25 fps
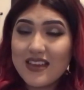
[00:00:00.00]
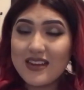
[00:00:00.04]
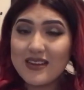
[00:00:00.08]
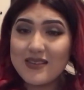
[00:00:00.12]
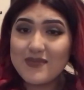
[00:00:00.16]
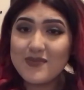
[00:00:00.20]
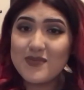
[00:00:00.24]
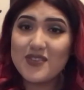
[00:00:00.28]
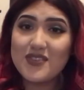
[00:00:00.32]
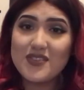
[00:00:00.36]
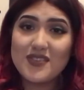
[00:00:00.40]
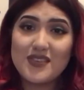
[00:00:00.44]

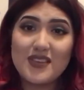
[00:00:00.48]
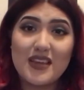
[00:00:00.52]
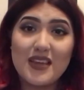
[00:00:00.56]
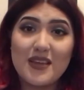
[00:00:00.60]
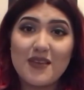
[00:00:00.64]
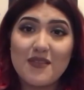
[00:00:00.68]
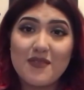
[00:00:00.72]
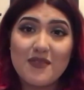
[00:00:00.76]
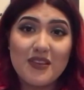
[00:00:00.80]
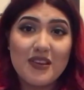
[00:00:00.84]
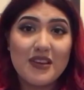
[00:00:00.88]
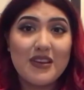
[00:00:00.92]
I'm just, like,
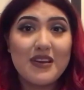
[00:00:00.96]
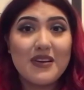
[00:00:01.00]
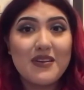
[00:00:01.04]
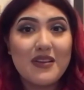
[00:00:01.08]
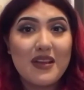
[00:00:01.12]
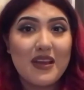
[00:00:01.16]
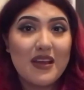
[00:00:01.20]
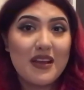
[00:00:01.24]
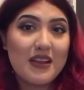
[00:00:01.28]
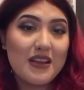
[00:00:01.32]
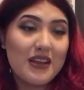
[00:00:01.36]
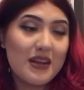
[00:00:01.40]
you know,
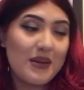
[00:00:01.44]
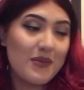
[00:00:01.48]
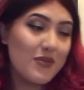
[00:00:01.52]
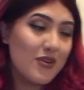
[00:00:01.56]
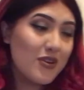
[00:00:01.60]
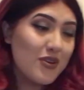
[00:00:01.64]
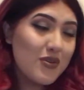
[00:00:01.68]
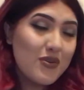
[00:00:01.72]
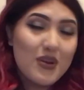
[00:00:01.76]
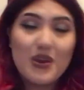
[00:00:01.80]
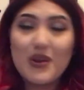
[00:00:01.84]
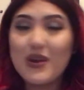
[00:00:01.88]
like, I'm
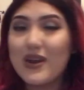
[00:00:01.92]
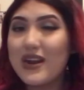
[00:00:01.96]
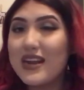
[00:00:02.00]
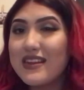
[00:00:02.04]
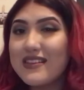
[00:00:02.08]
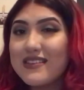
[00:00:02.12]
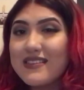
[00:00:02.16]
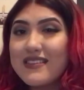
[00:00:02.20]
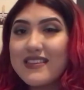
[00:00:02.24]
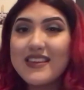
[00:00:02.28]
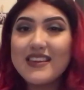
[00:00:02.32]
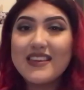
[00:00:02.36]
going
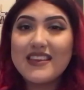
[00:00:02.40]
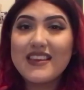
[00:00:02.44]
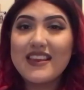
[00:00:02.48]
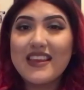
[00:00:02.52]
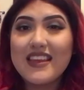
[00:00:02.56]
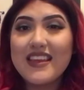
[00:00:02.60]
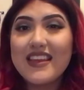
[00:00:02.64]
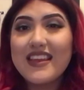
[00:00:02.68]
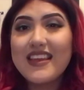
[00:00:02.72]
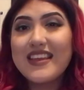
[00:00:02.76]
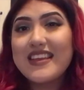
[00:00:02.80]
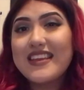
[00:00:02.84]
crazy,
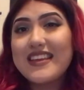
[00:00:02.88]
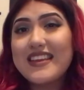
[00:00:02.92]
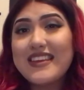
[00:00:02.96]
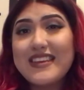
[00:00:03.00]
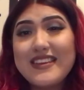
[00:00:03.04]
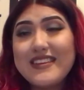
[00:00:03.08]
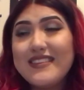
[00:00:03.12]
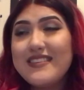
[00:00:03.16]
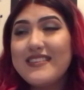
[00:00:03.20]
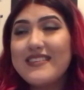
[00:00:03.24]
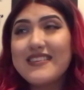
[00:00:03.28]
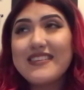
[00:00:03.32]
like,
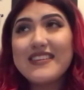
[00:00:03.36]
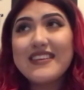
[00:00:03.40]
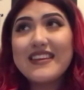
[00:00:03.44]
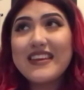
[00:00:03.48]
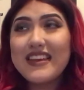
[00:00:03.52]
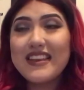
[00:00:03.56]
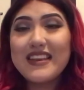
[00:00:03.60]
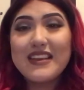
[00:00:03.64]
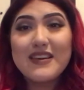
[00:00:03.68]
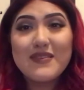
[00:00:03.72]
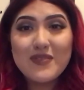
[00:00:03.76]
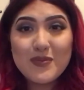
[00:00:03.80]

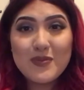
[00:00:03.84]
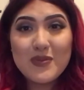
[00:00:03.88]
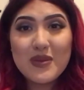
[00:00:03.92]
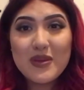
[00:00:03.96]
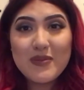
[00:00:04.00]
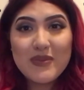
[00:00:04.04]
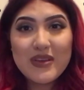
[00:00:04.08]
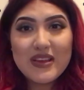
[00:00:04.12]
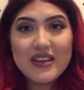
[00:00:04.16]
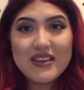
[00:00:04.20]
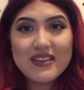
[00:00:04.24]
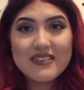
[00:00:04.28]
he loves me
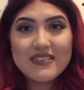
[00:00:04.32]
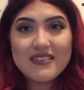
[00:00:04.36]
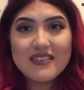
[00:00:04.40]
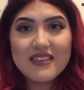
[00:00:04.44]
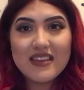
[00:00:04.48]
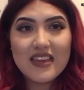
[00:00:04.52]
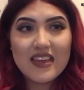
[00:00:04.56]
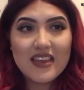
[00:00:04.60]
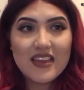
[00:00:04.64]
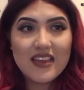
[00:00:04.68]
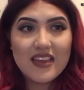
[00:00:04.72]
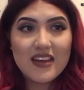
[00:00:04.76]
because,
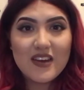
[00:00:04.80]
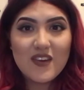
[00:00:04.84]
like,